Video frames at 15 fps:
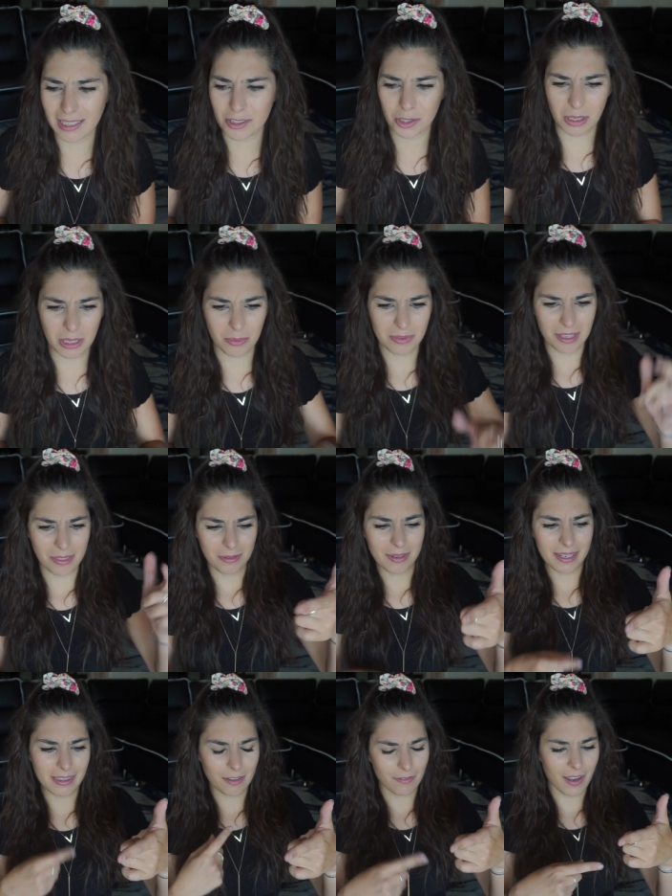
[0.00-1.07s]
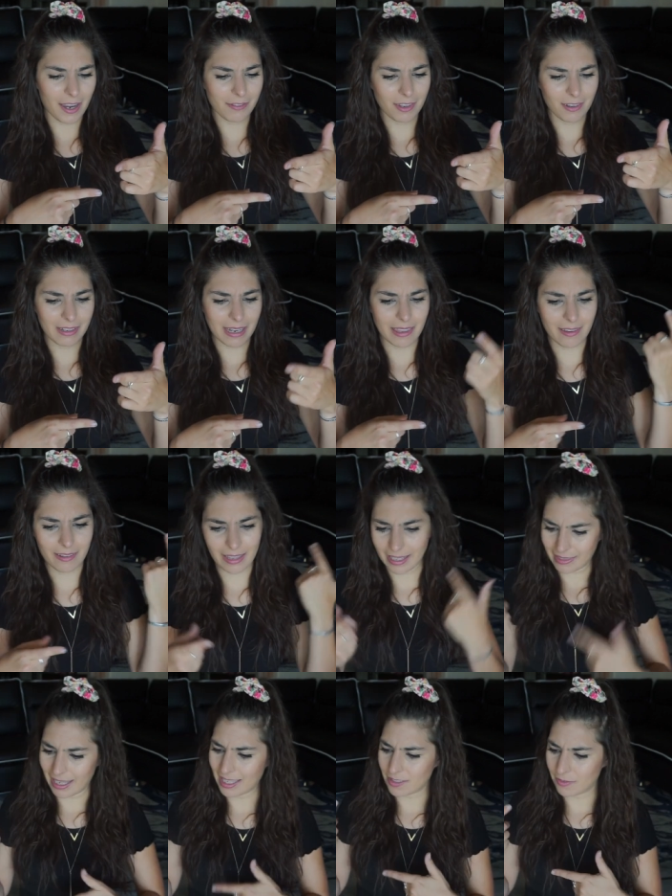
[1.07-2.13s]
so like when the three and the five go together, like
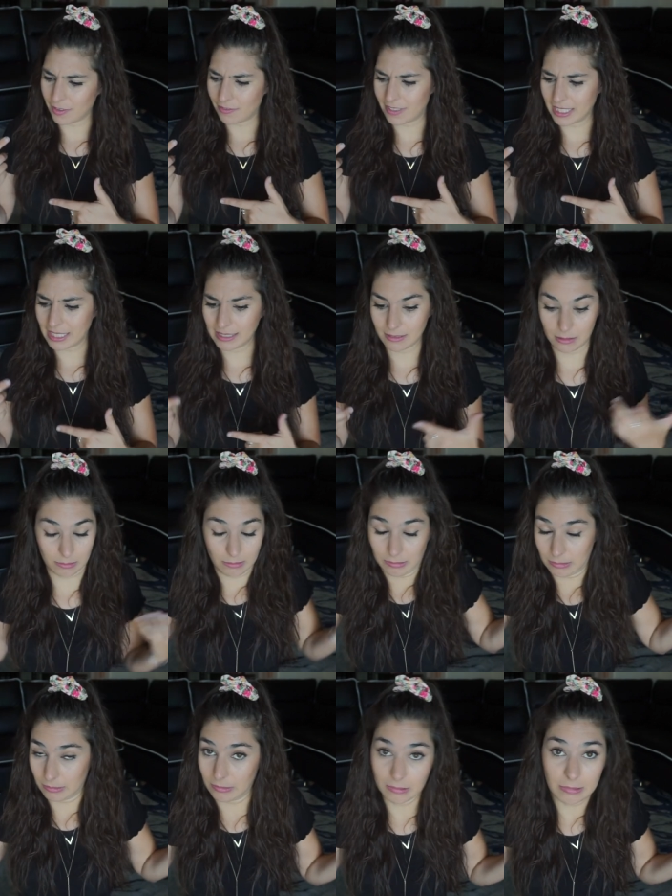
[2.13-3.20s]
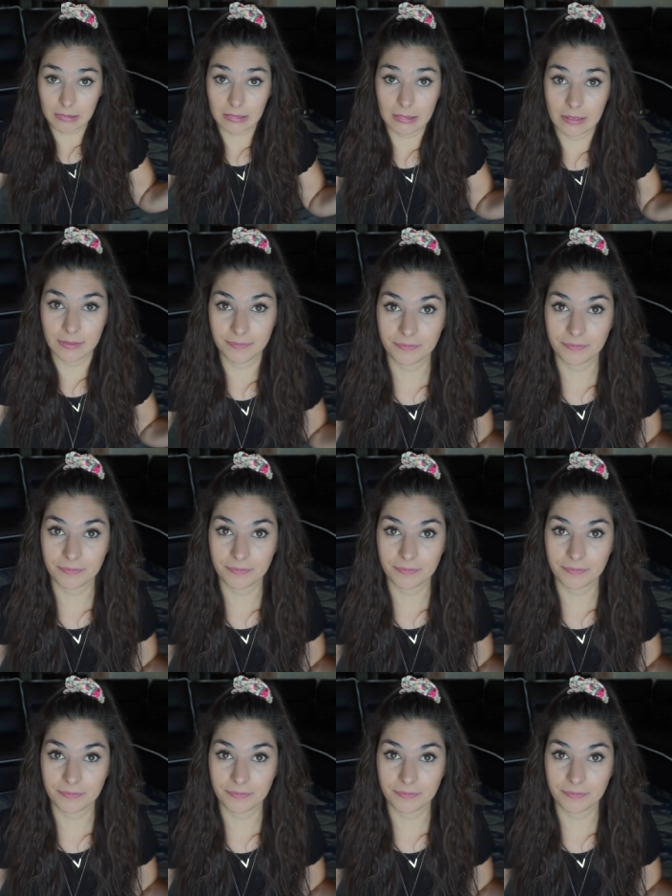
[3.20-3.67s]
that's fifteen, so okay.